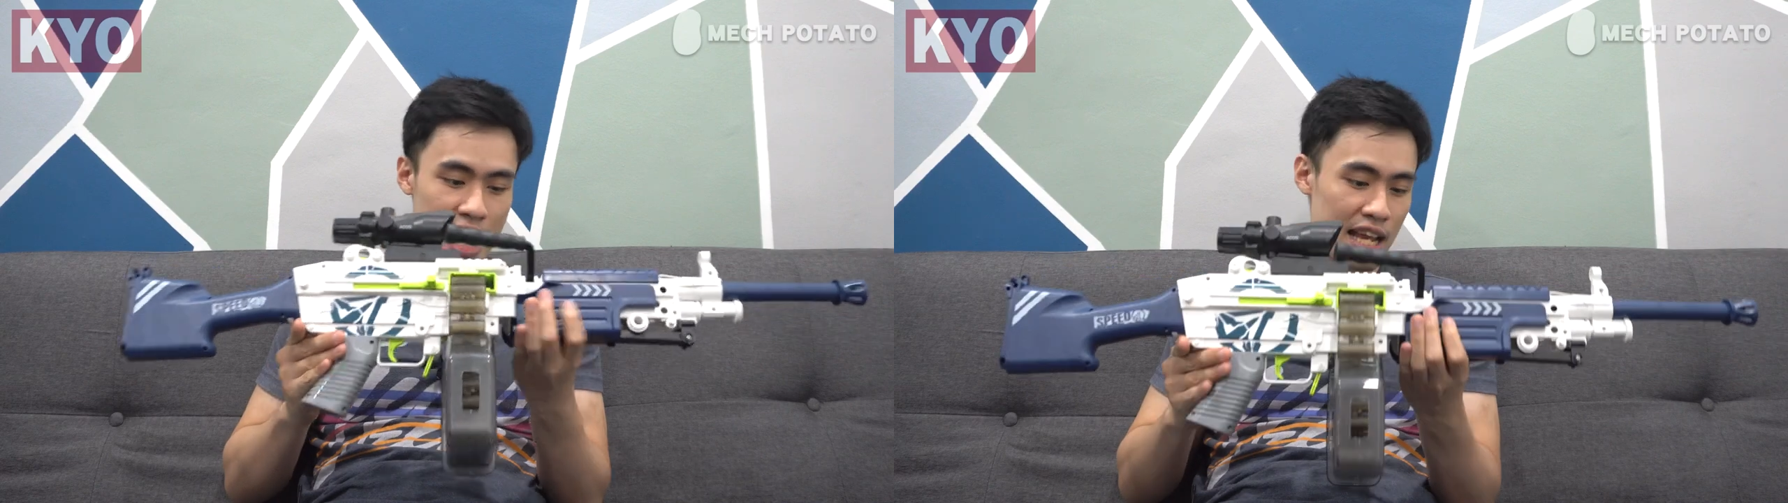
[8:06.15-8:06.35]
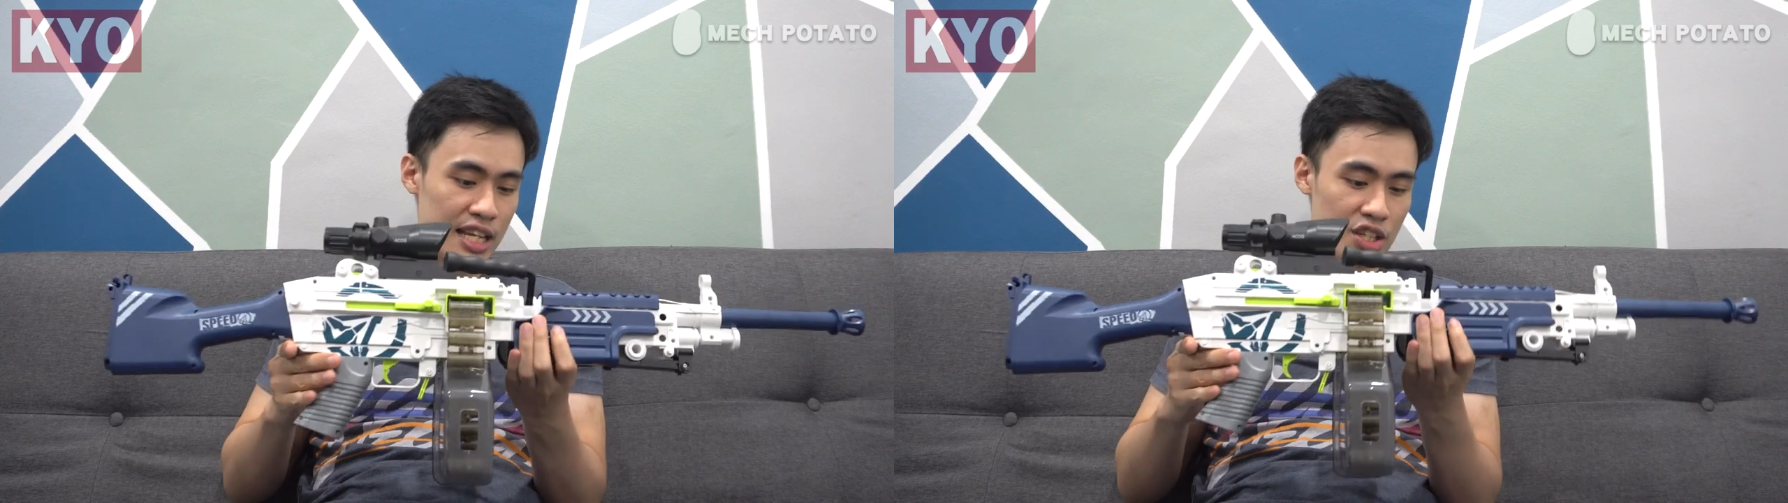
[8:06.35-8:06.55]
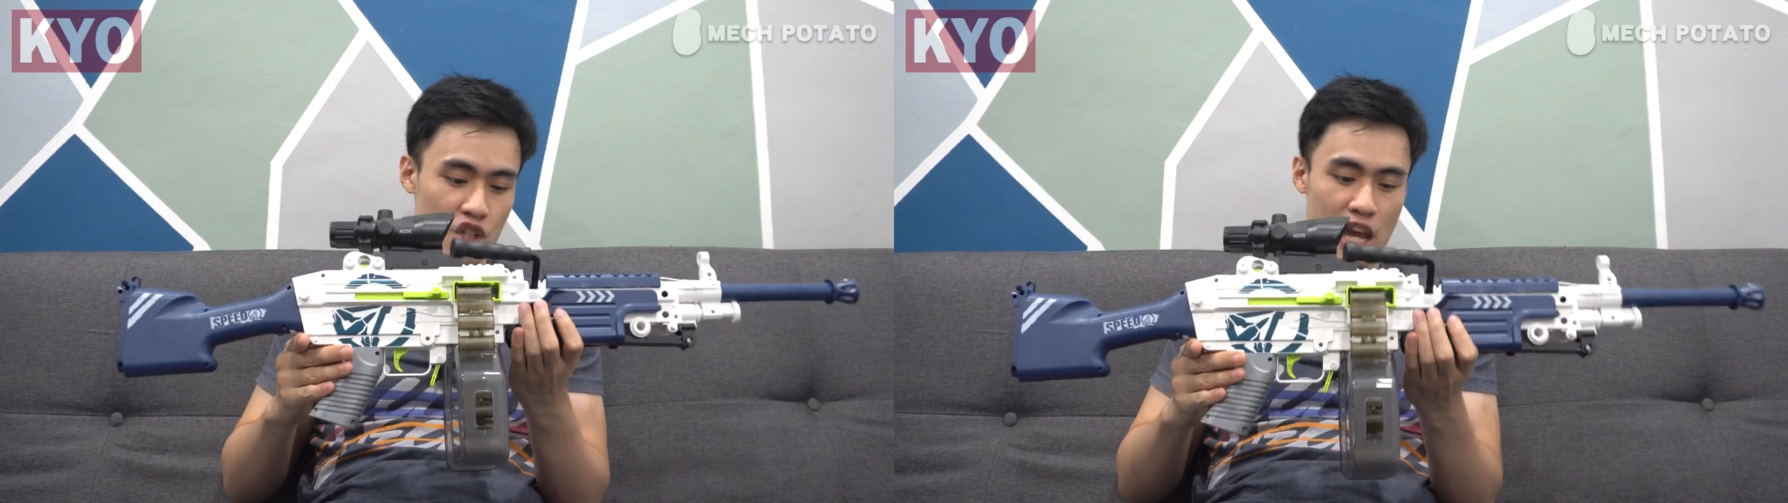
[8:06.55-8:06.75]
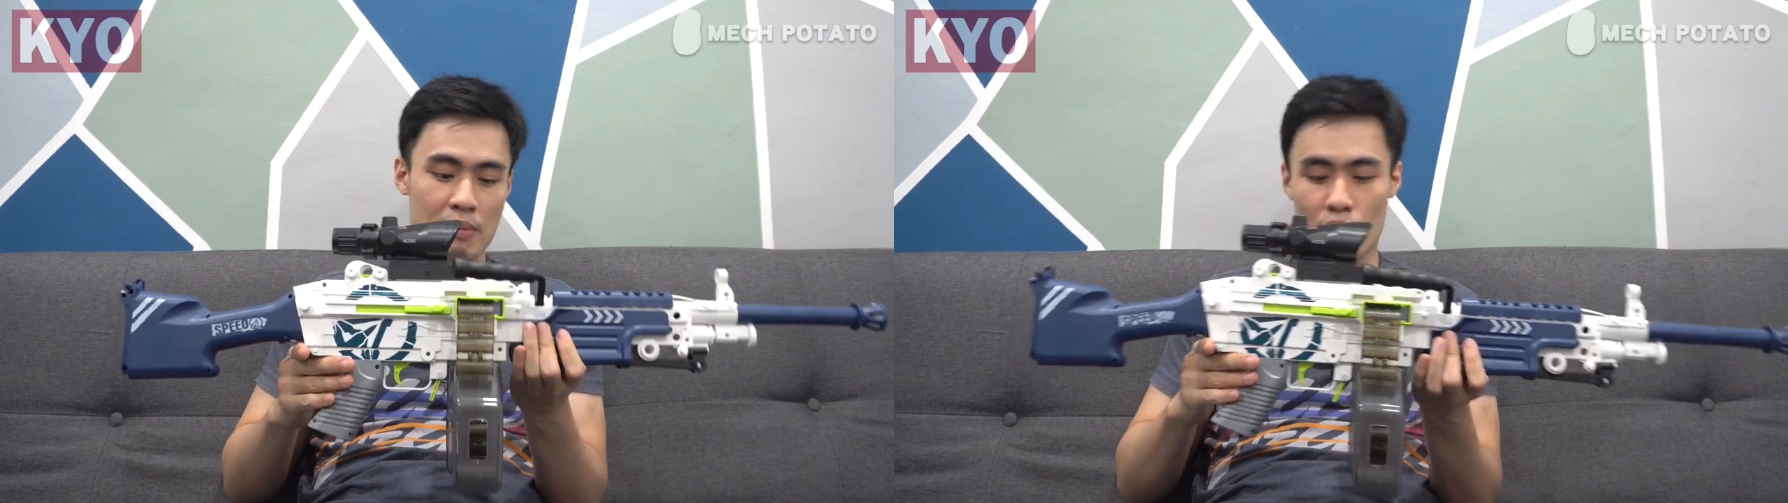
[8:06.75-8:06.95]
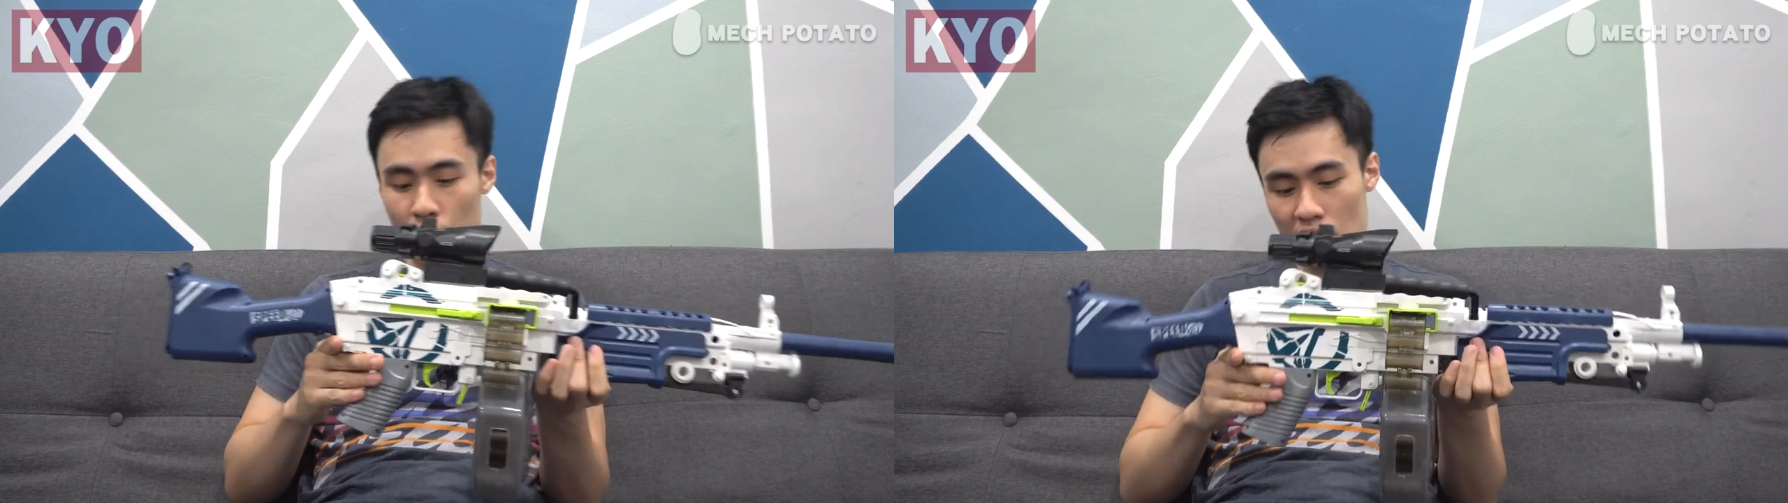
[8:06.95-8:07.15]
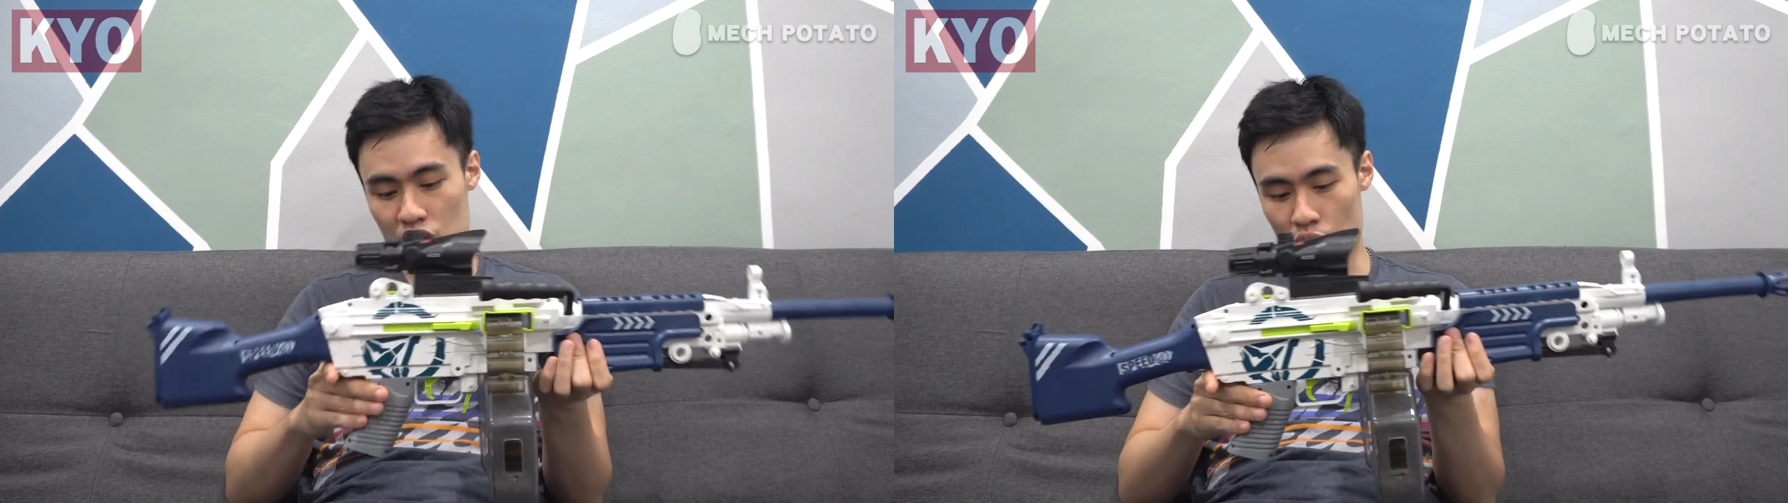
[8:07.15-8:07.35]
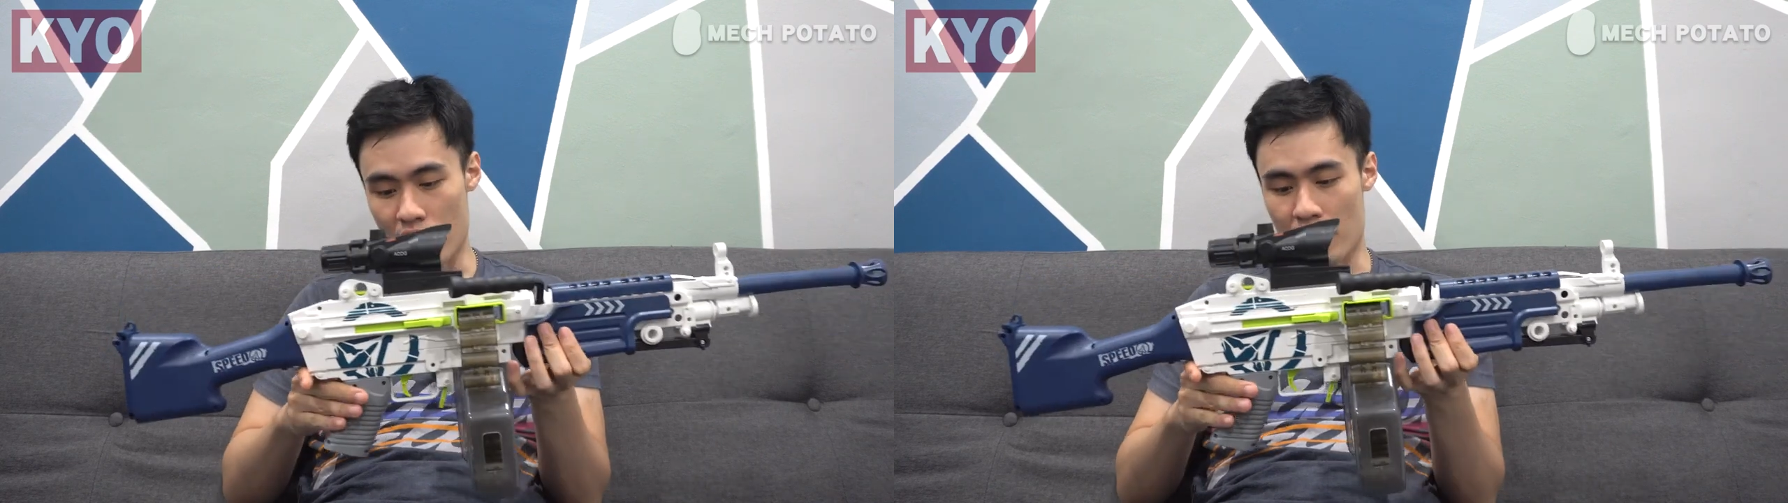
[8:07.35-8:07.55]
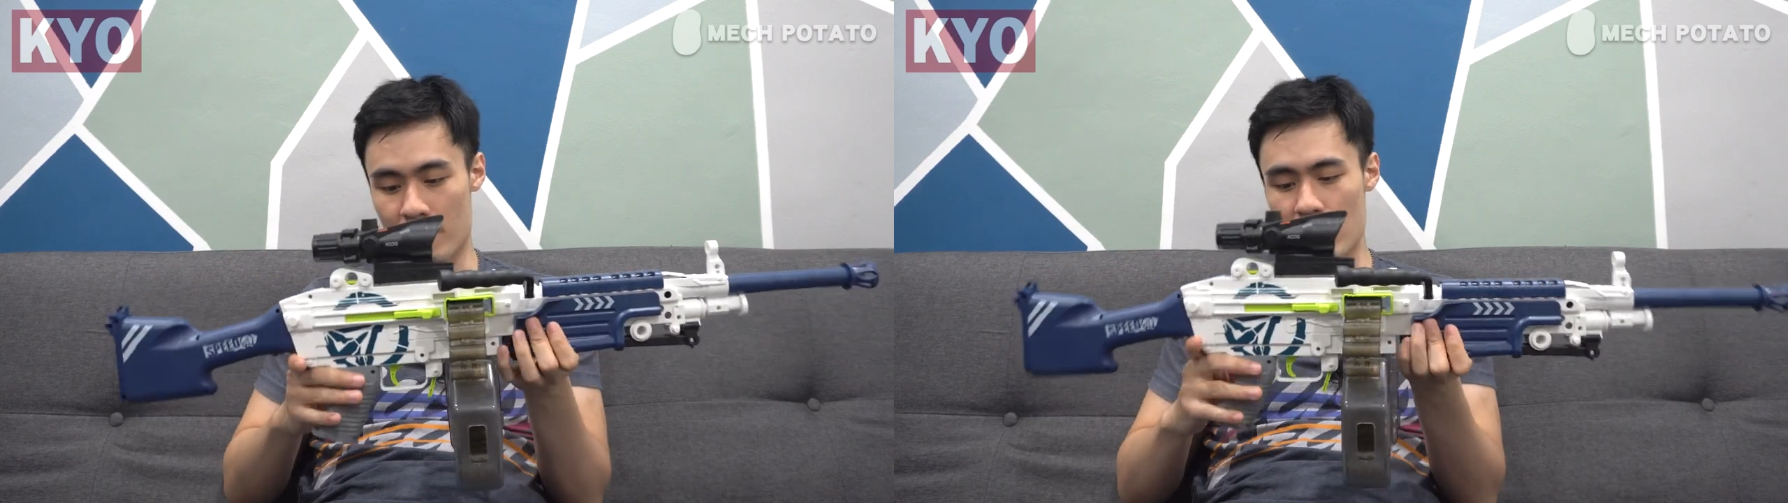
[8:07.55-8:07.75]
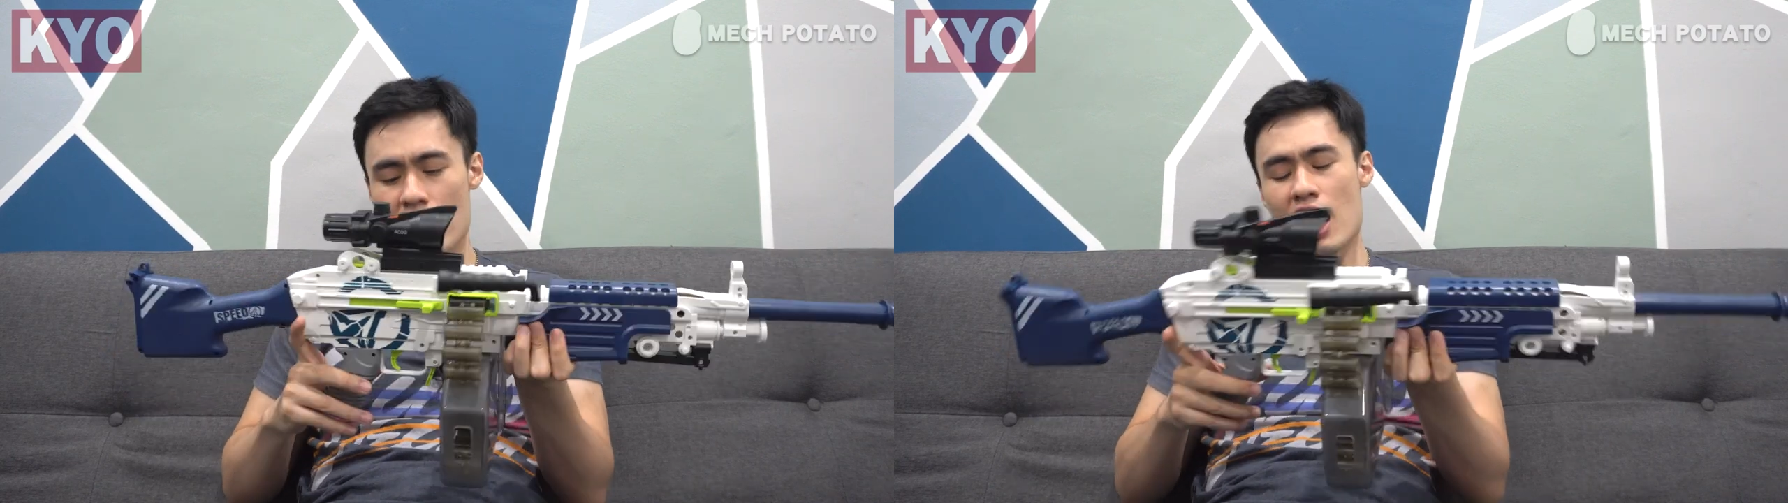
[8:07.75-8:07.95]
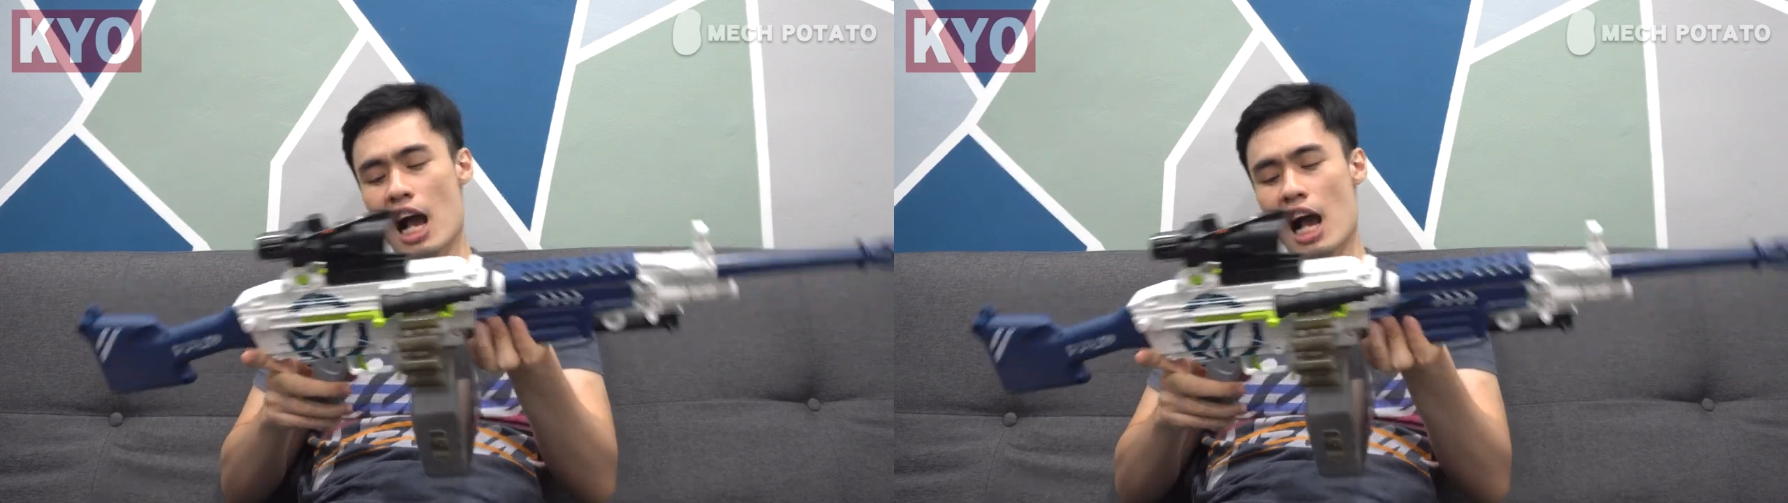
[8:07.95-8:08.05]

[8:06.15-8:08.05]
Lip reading: any jam or whatsoever.